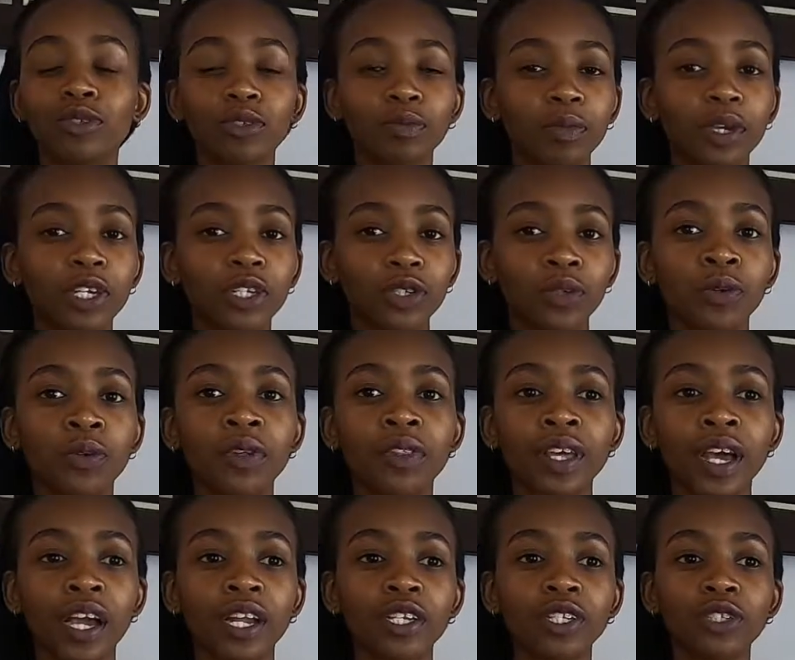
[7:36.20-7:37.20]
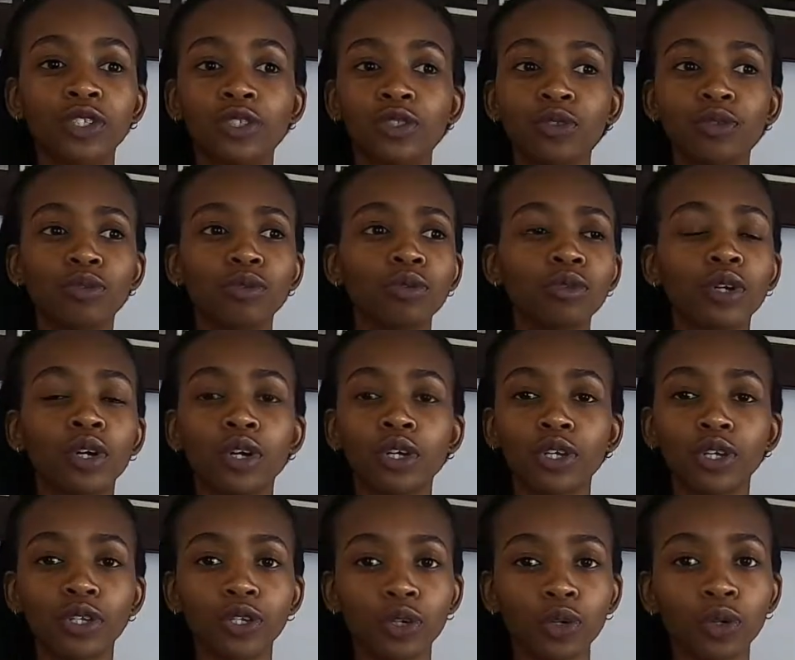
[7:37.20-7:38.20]
You make sure that you
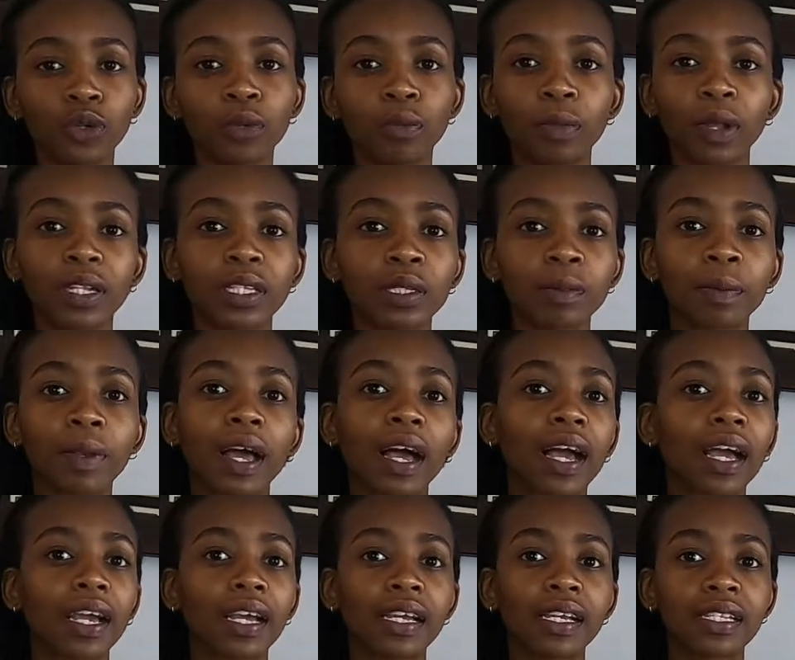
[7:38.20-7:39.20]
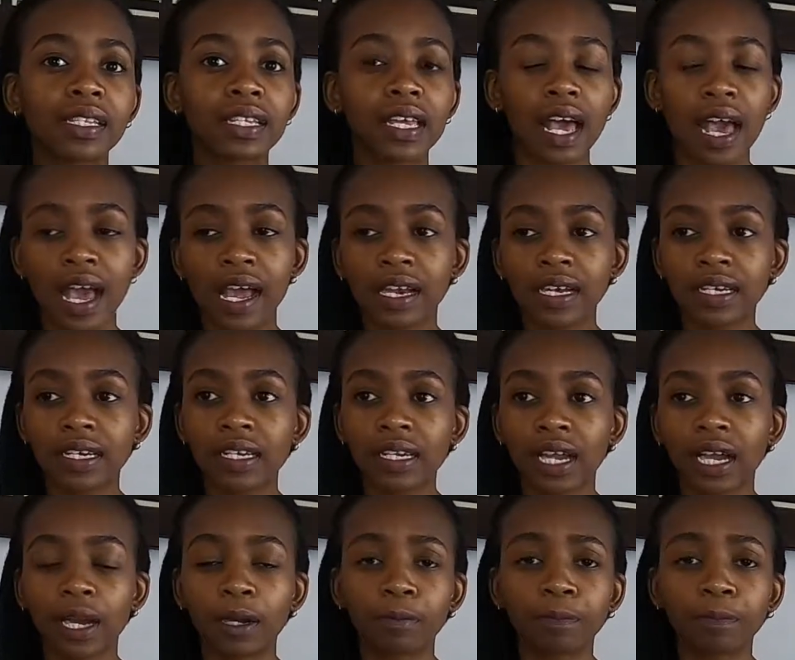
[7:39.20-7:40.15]
know, multiply it and